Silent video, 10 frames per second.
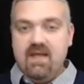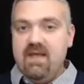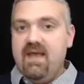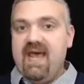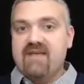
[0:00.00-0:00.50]

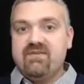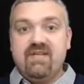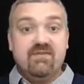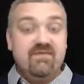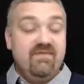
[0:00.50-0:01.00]

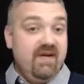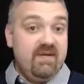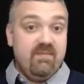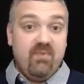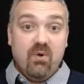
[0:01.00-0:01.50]
Astrocytes are very
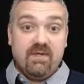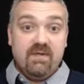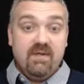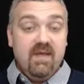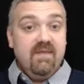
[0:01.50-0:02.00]
important.
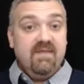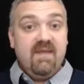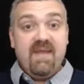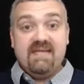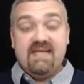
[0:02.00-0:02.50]
They
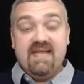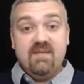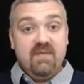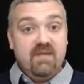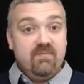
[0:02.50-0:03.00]
maintain the
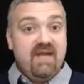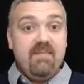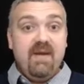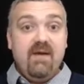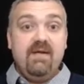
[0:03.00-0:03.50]
blood-brain
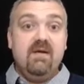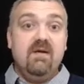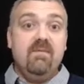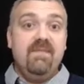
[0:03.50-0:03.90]
barrier.